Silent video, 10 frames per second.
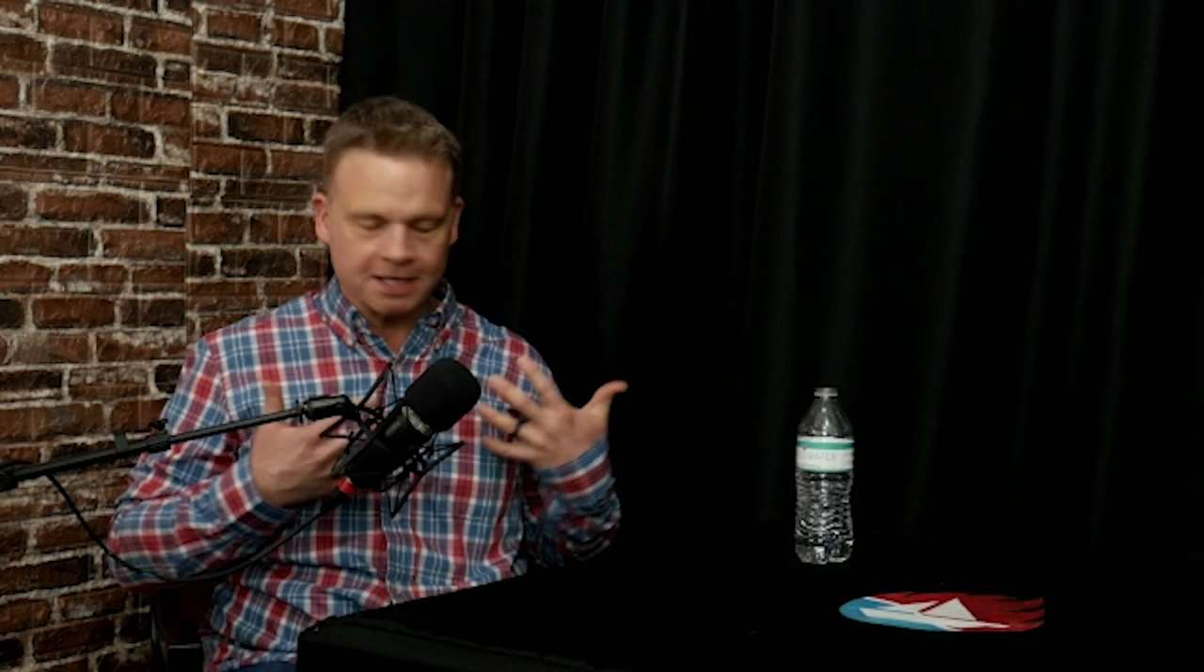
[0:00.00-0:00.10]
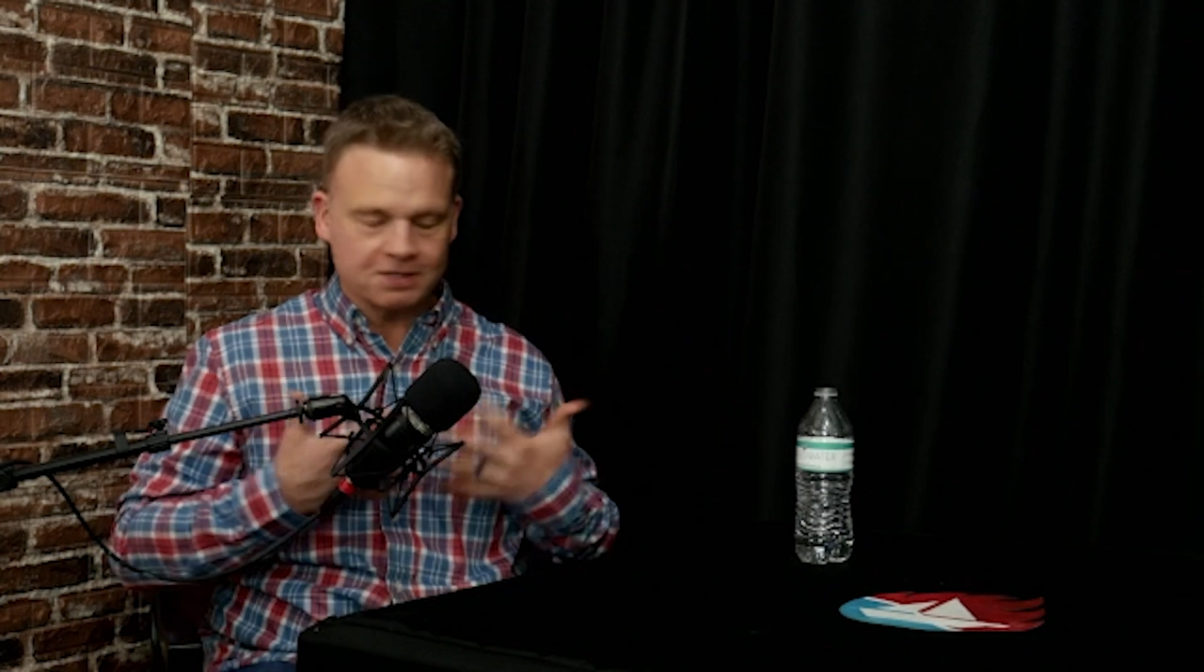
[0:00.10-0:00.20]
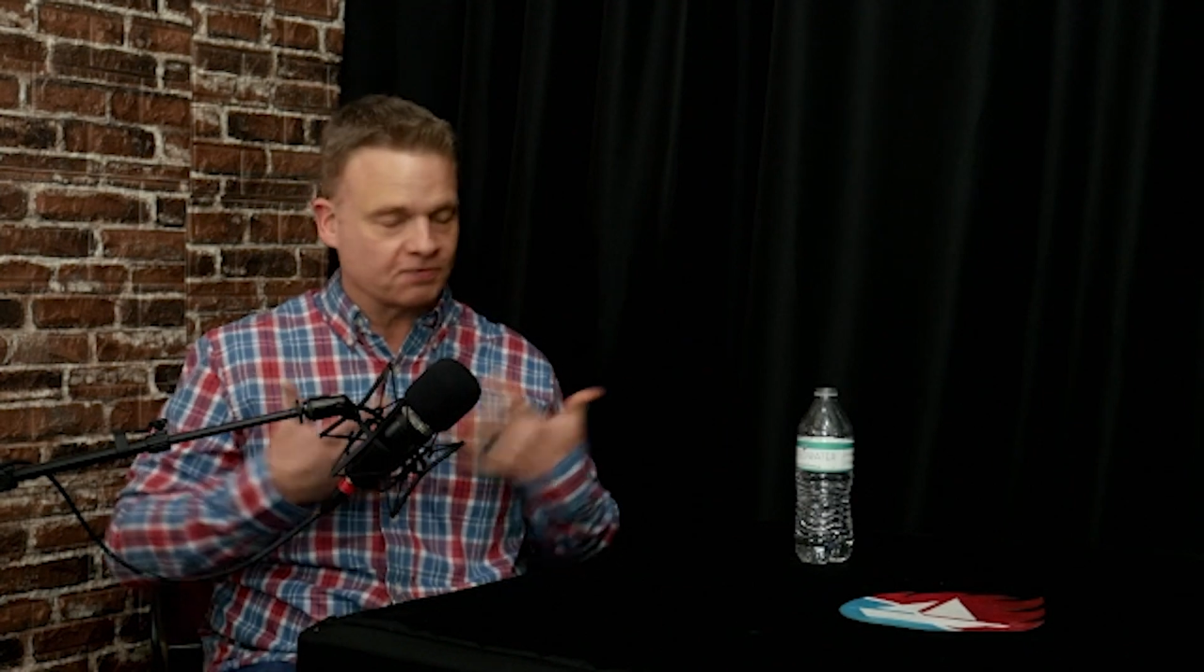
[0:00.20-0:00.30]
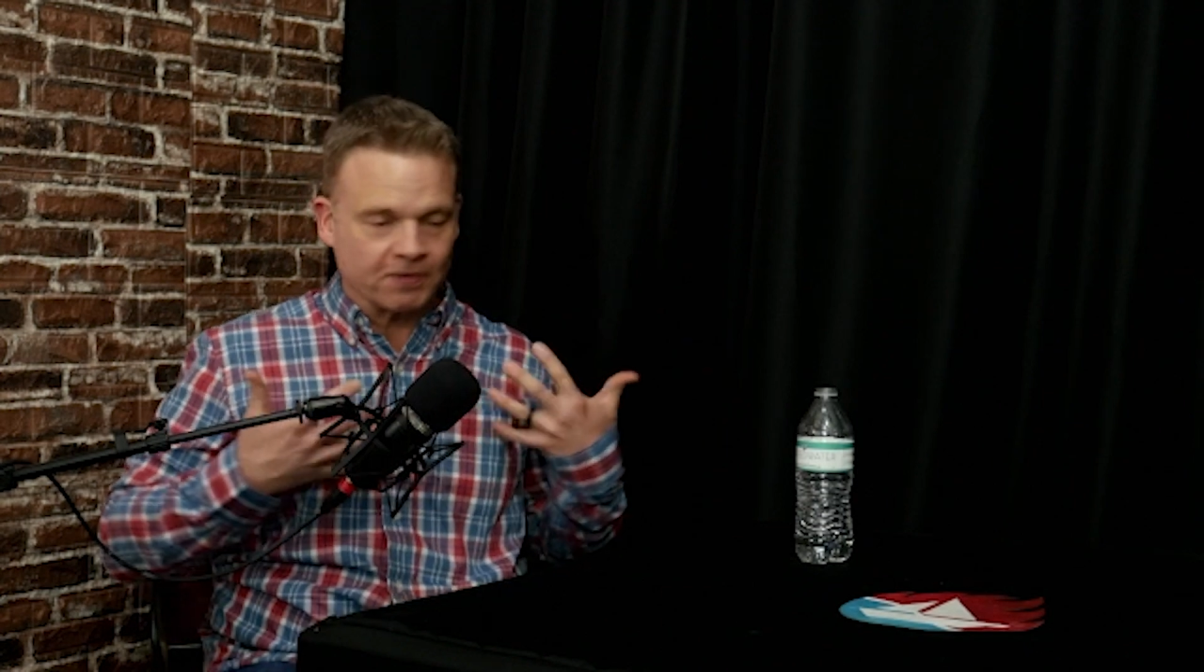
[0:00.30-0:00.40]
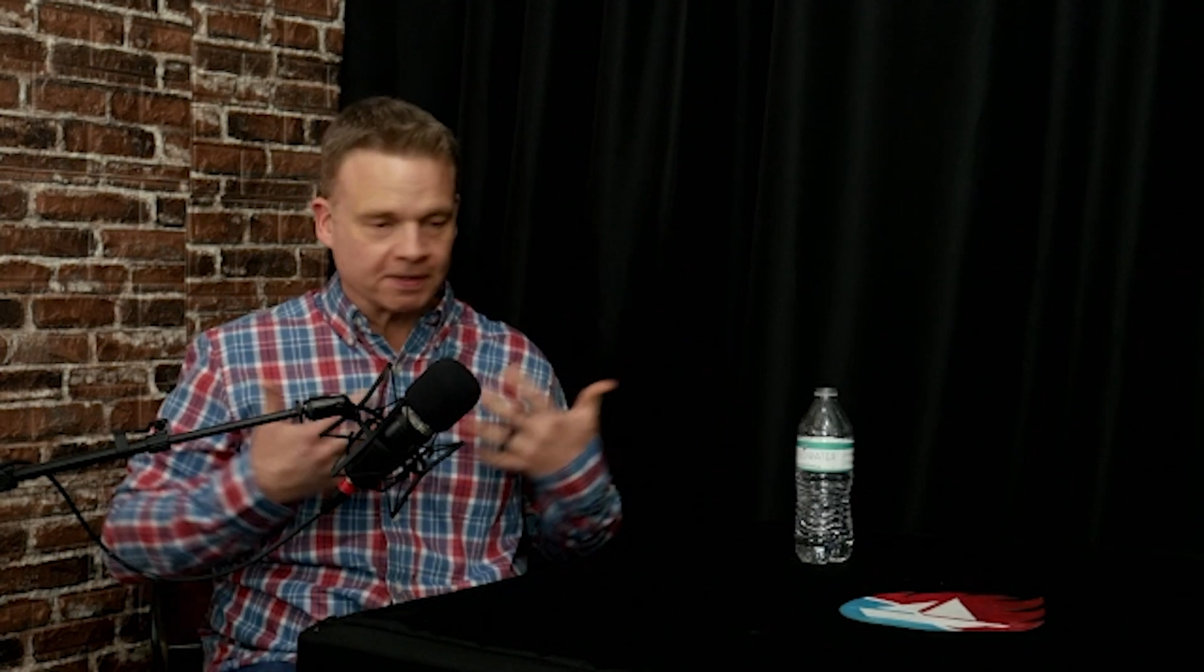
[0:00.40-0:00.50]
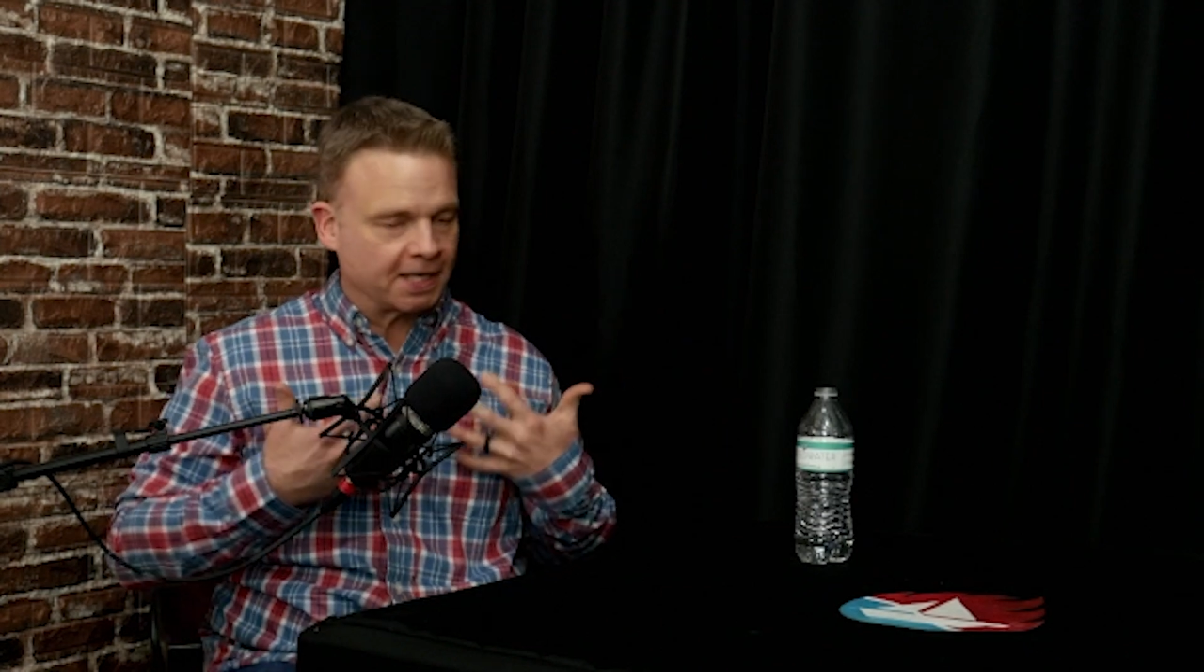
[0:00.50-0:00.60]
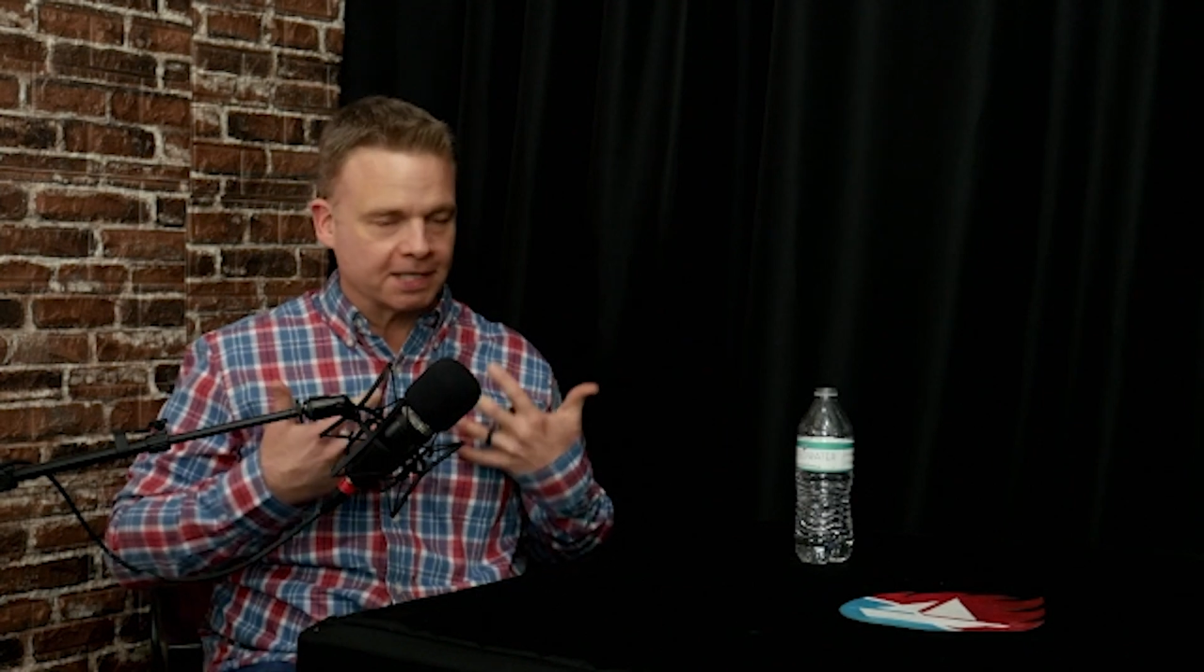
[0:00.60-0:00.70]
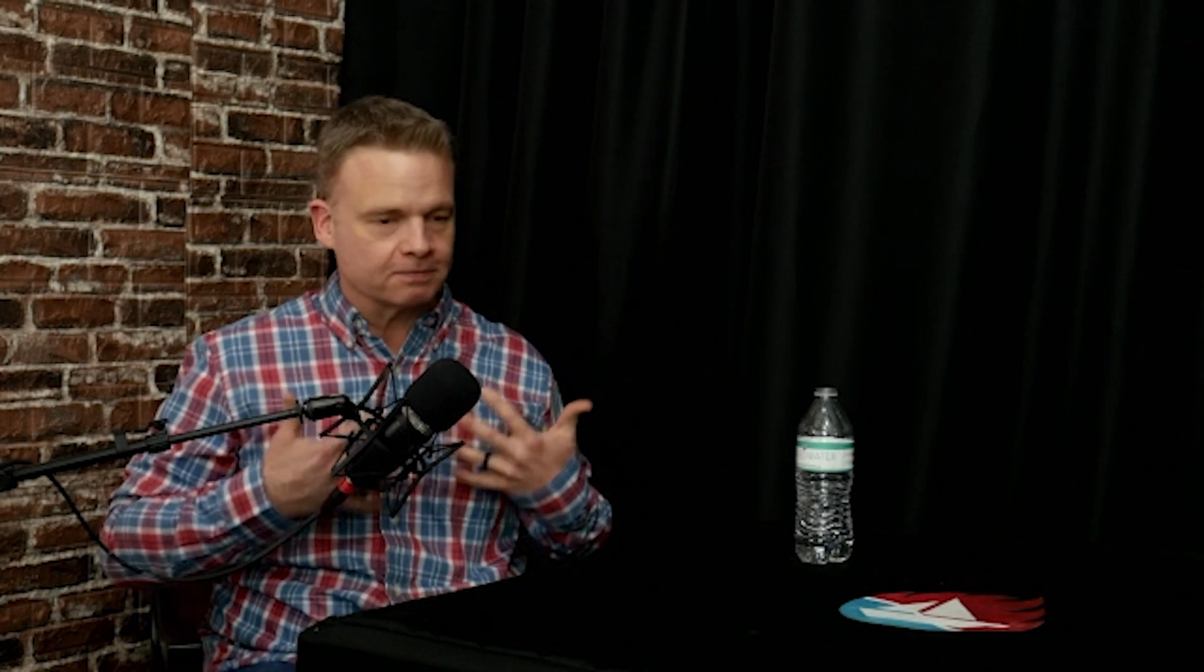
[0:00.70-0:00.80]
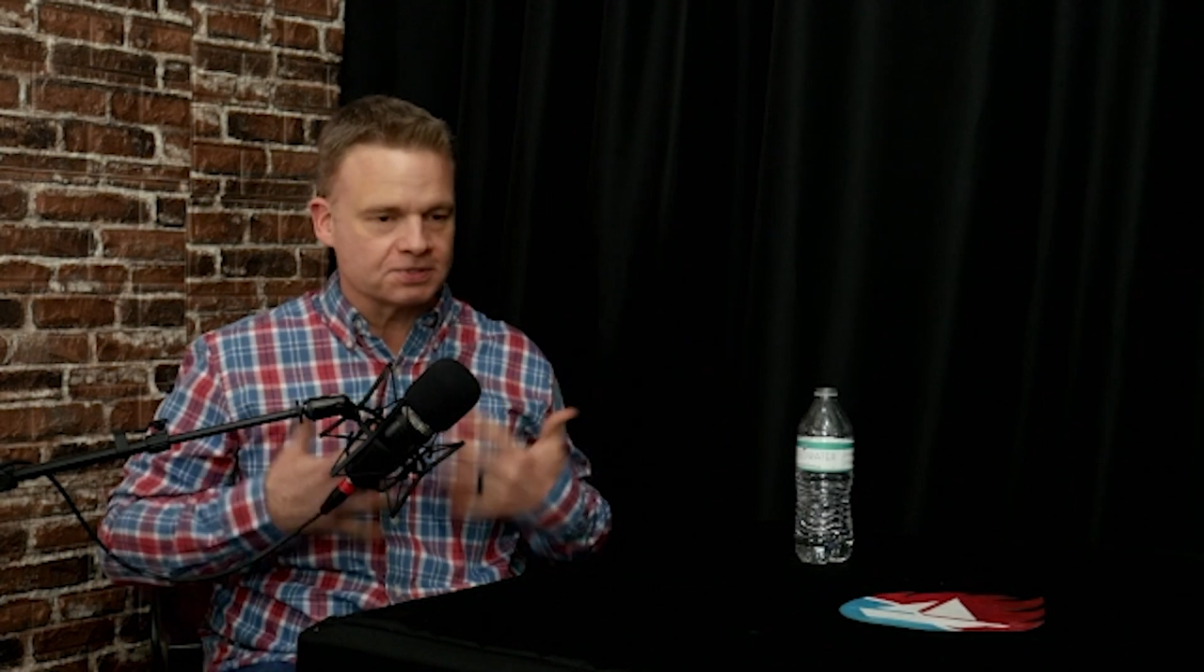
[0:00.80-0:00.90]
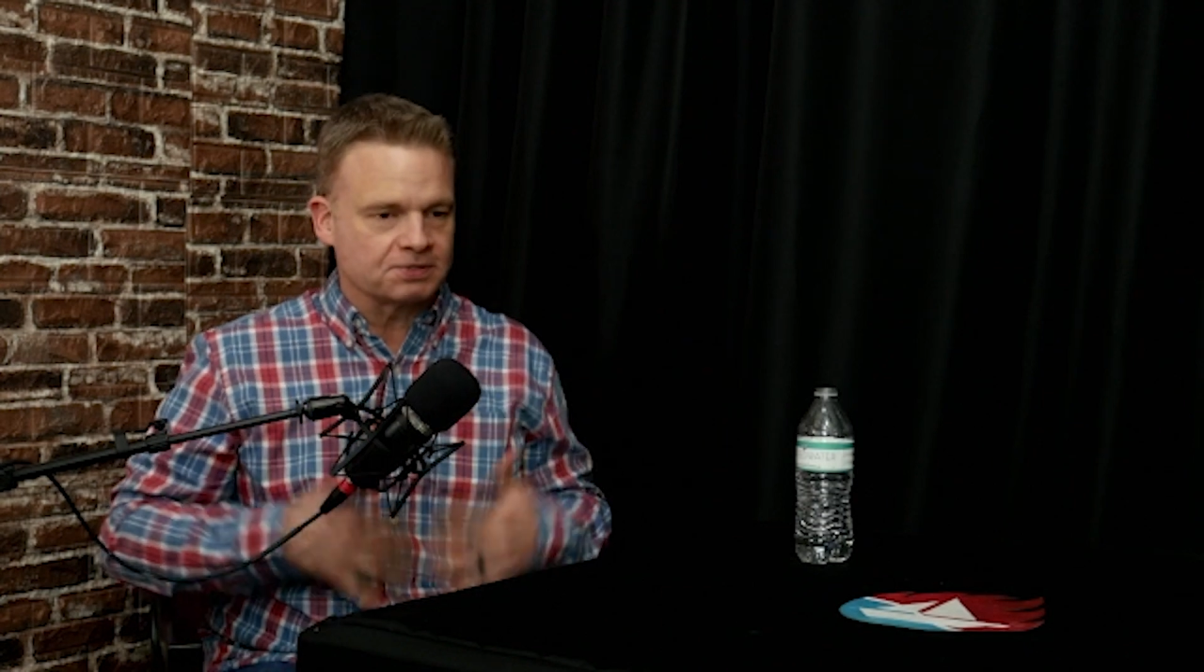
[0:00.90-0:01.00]
just felt like
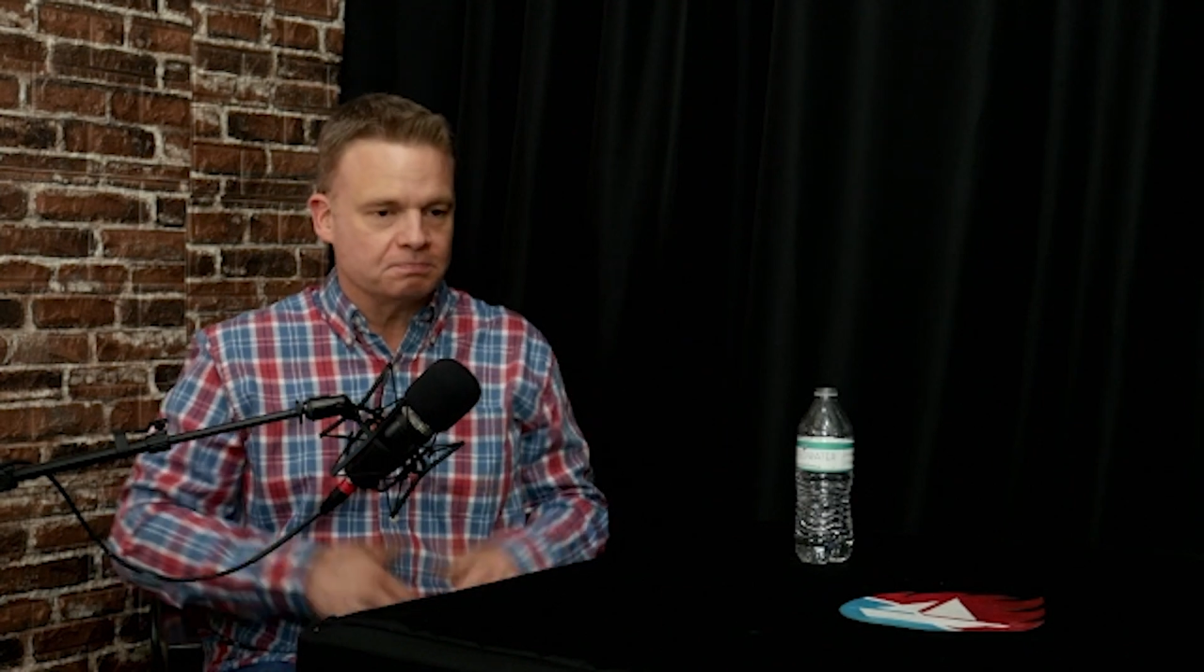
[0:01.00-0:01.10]
it was